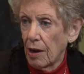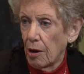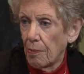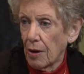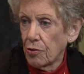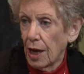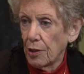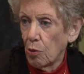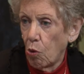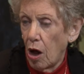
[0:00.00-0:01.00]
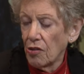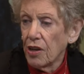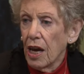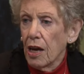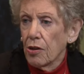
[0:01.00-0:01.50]
um, outside the walls,
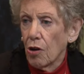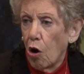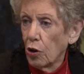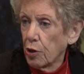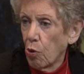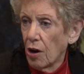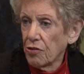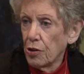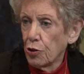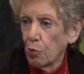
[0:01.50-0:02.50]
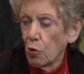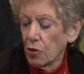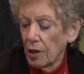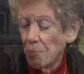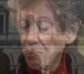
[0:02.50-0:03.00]
Holy Cross in
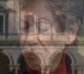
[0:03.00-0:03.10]
Jerusalem,